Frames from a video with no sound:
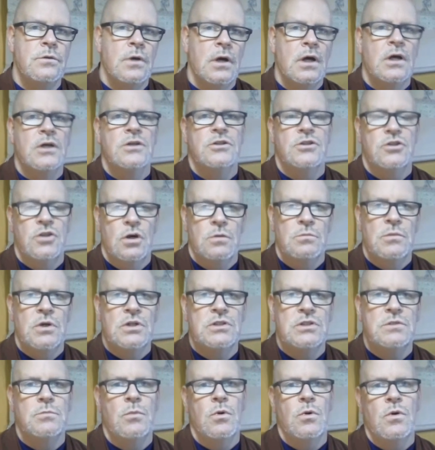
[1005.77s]
so much
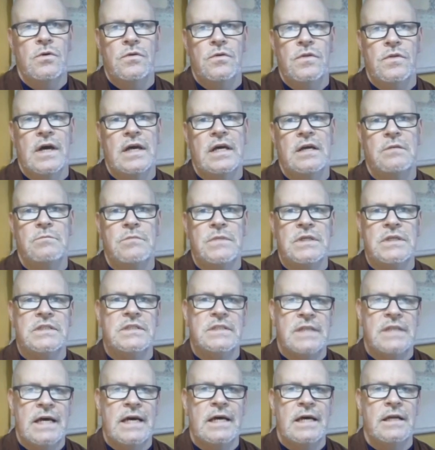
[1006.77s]
more that can be
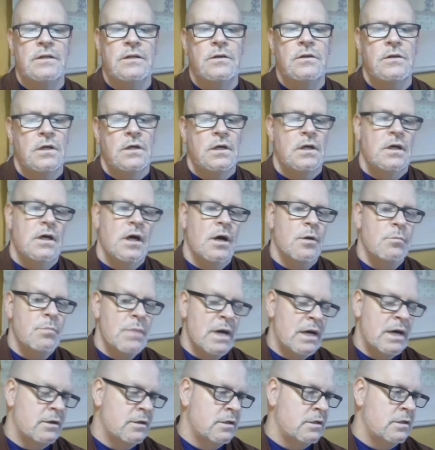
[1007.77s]
said
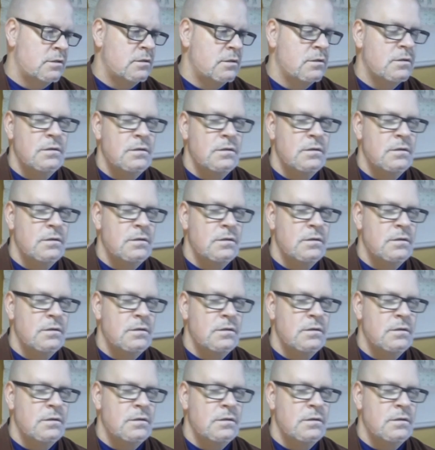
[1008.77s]
about it,